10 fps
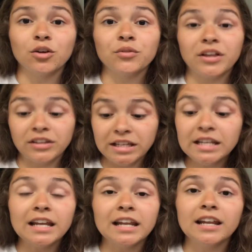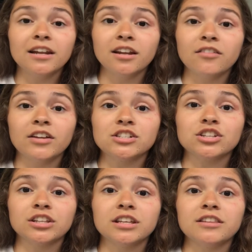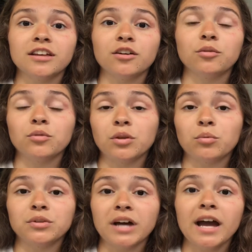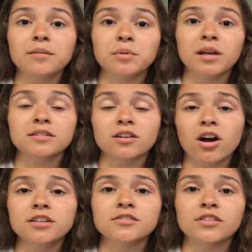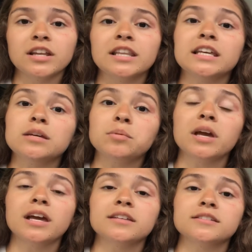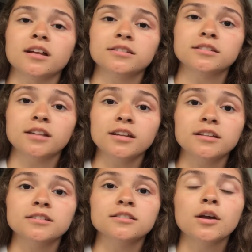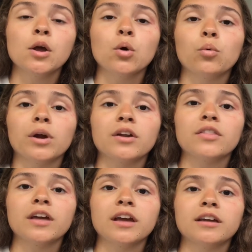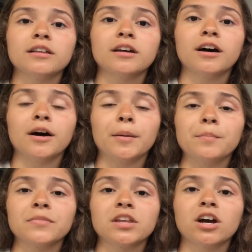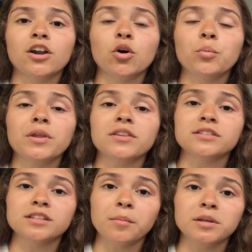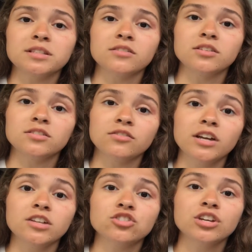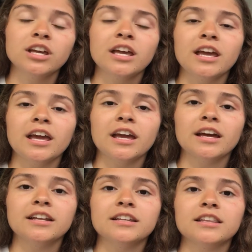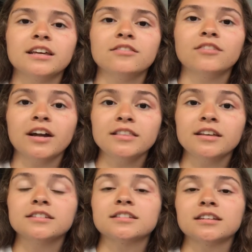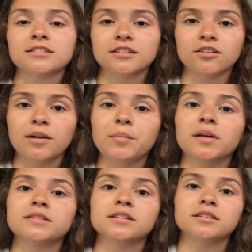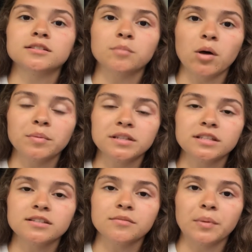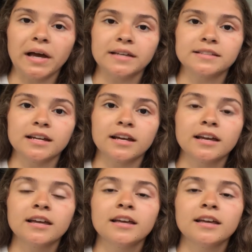they'll eat it, and eventually they will die as a cause of it. And the EPA has done studies where they cut open the stomachs of these fish, and they find things like cigarette butts and small pieces of plastic.